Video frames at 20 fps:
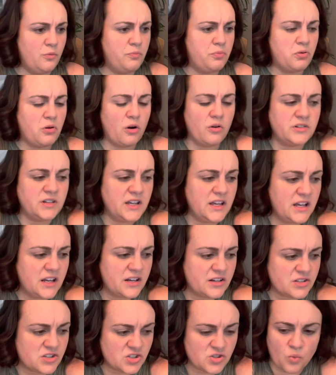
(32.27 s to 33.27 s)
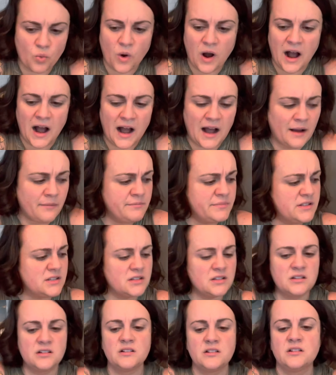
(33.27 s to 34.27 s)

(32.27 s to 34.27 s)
protein swabs,